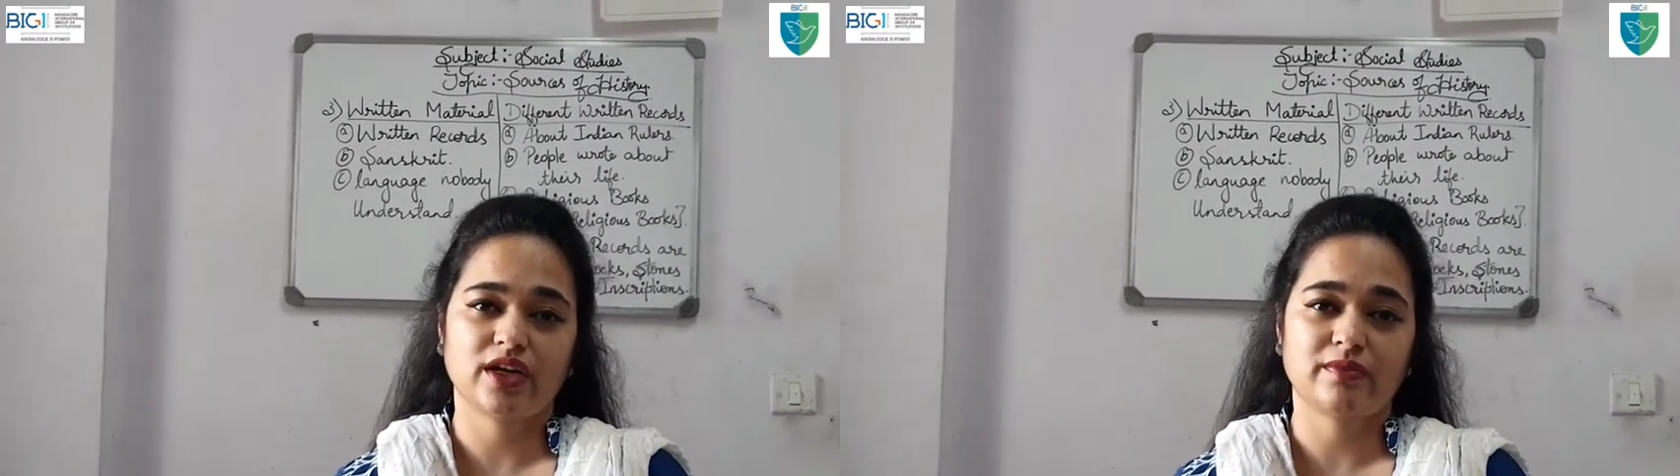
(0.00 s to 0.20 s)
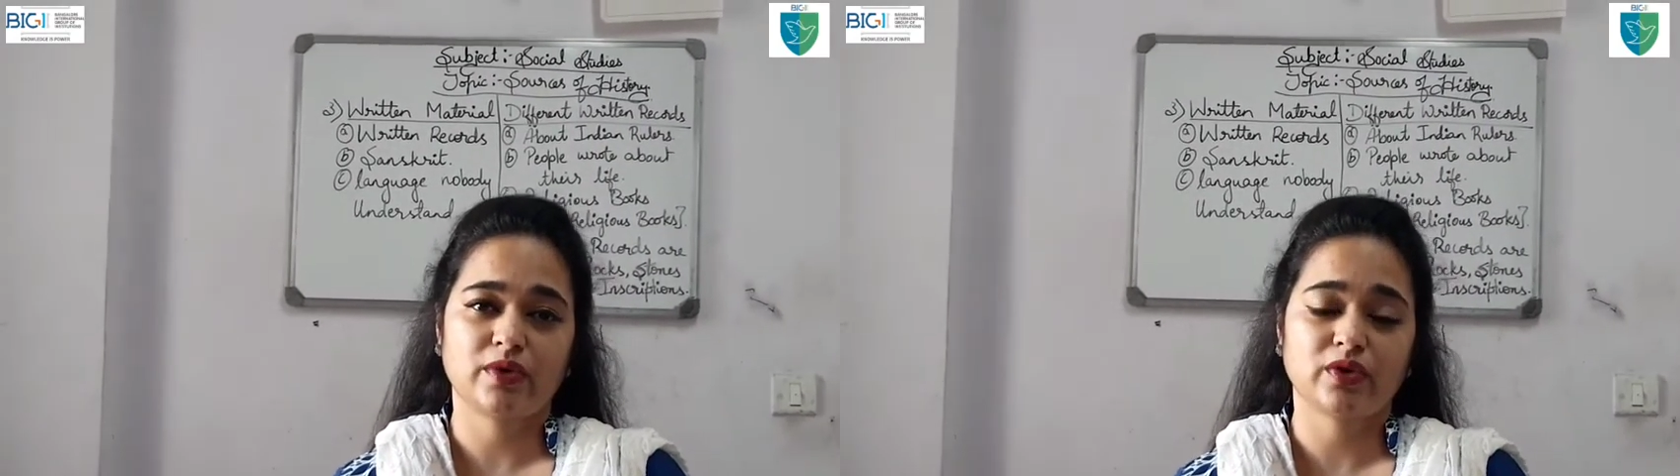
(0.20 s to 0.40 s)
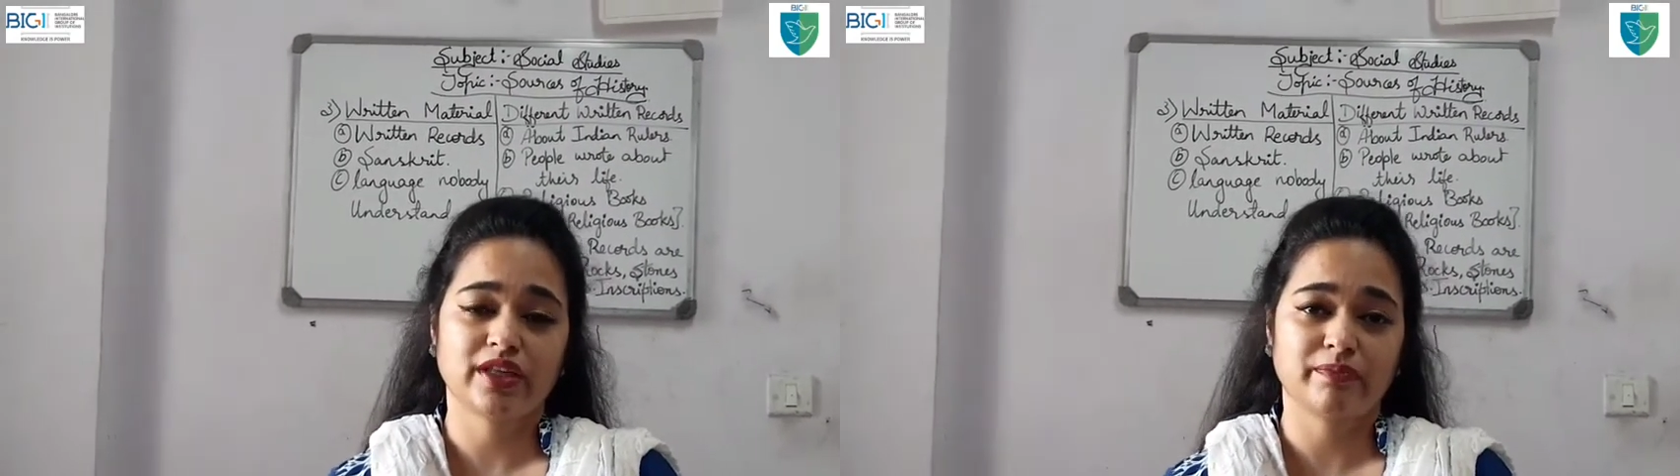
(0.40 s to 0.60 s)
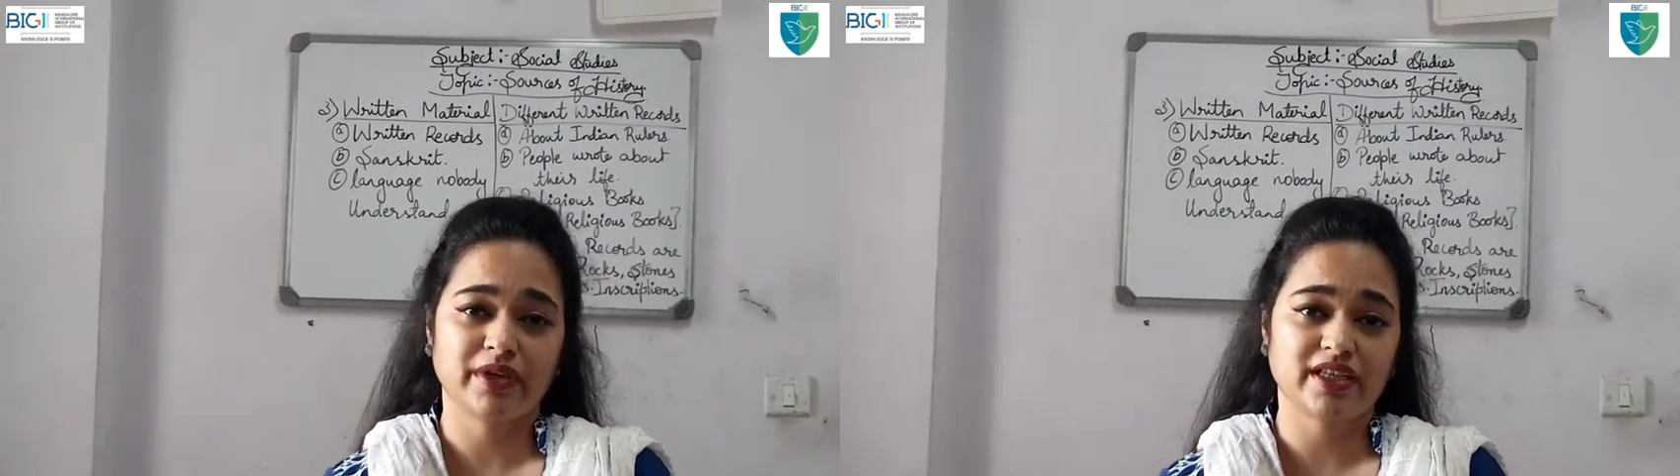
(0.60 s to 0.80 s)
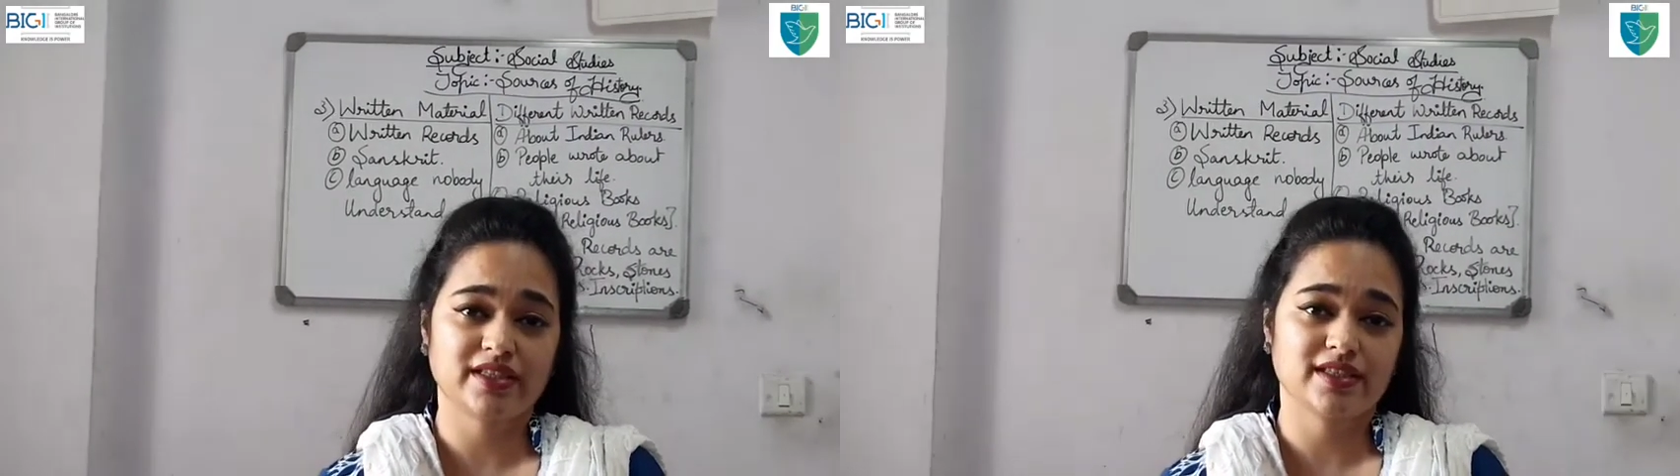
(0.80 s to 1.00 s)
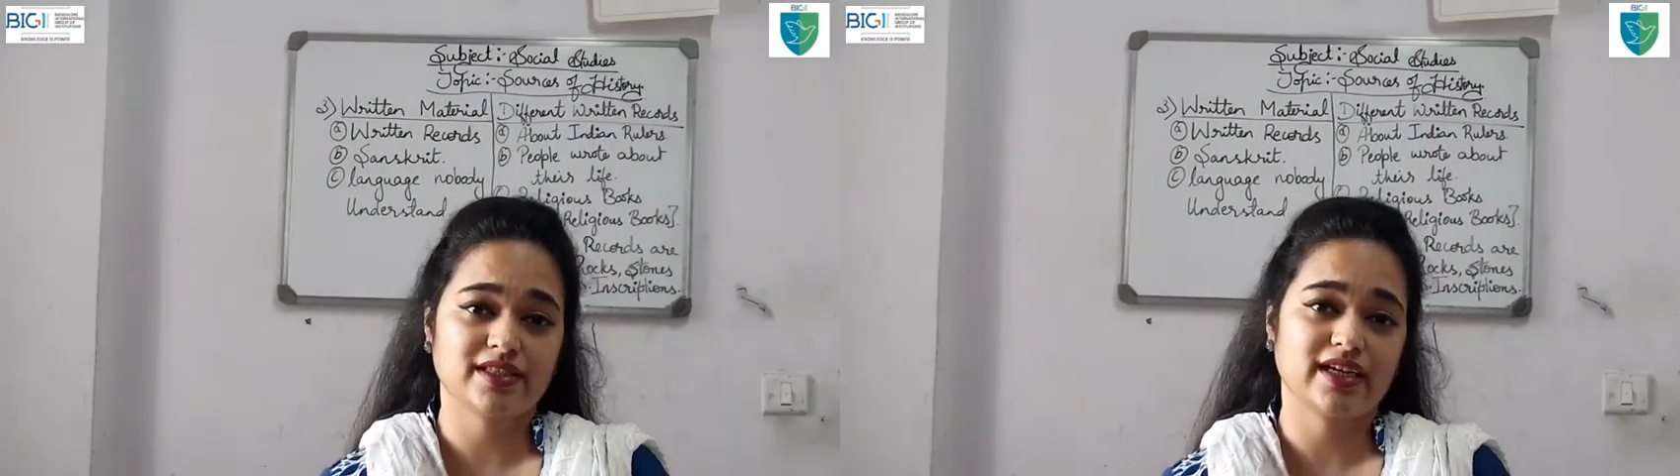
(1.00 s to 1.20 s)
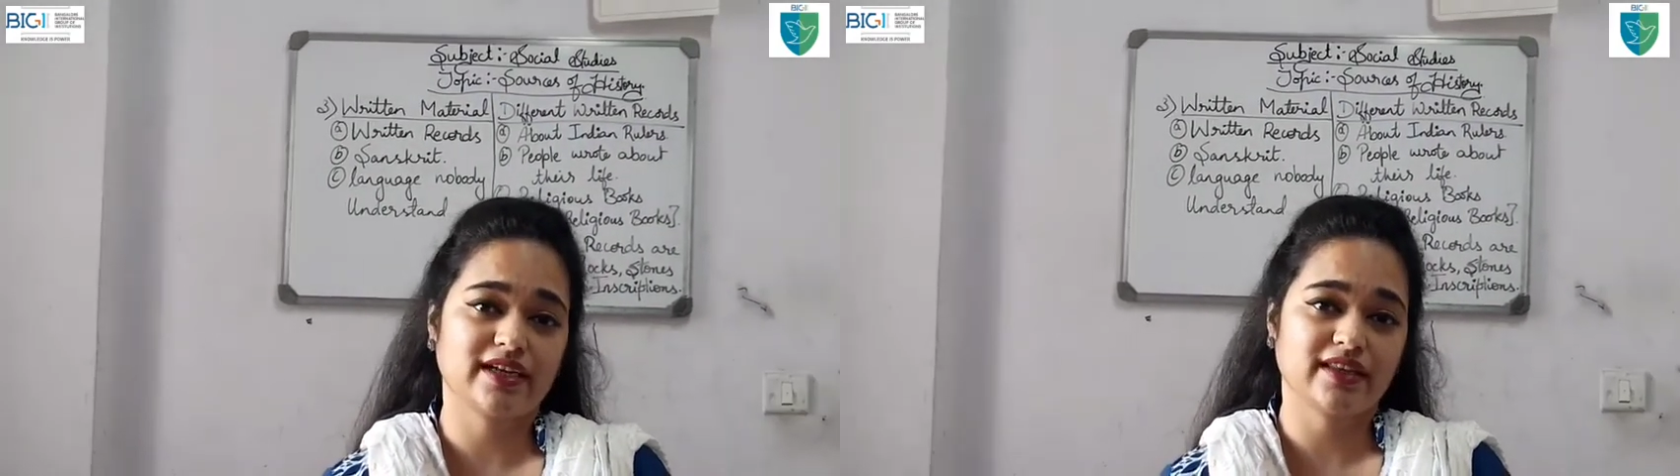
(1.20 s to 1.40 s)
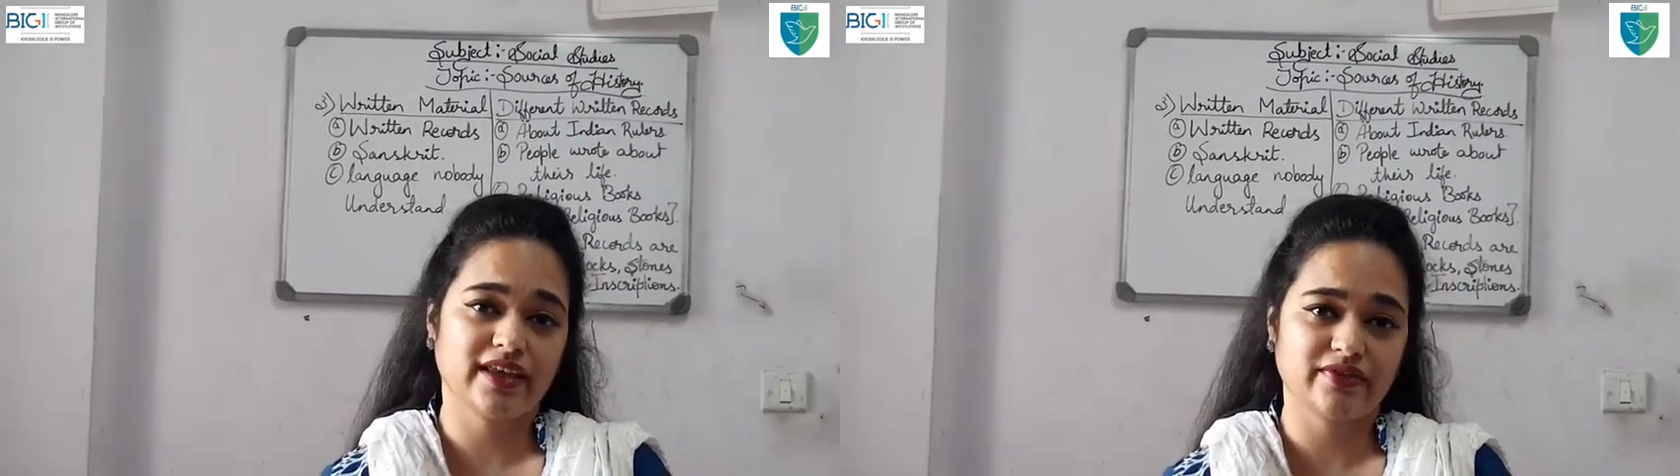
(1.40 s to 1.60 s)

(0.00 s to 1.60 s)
about the places that they